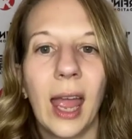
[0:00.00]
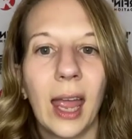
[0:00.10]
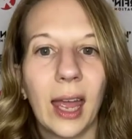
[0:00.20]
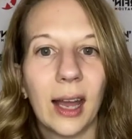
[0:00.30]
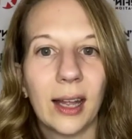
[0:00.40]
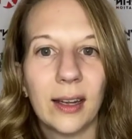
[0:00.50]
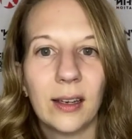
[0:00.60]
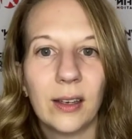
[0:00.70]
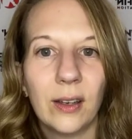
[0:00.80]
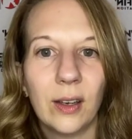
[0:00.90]

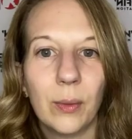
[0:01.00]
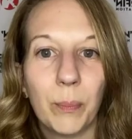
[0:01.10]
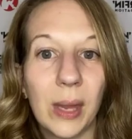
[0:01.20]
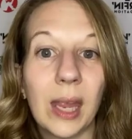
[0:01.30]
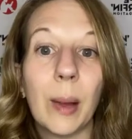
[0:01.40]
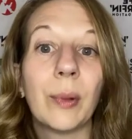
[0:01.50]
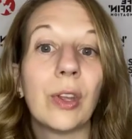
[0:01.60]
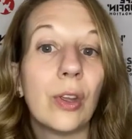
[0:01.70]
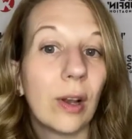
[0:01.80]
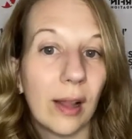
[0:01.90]
and being able
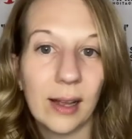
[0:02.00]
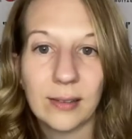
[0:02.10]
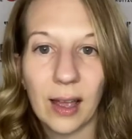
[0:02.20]
to utilize